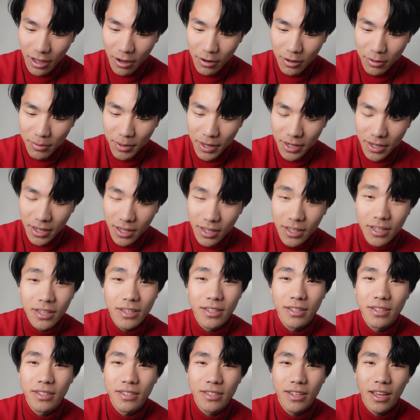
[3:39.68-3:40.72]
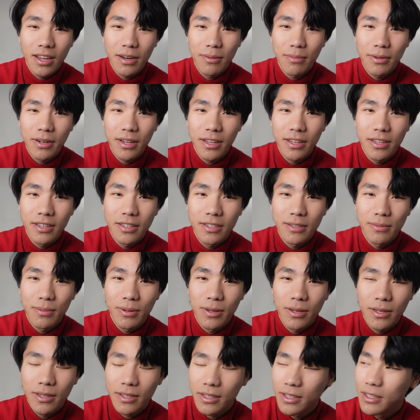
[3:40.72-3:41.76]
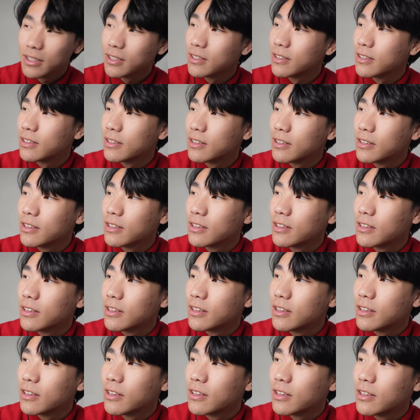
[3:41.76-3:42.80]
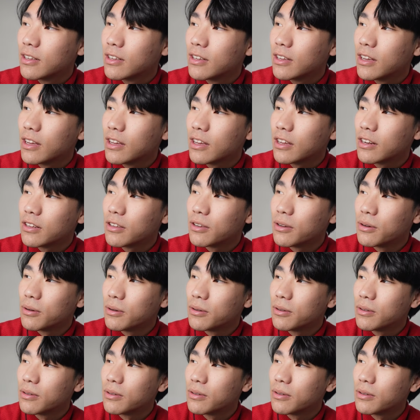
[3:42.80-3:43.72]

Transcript: counting my days, counting my days, but I gotta go.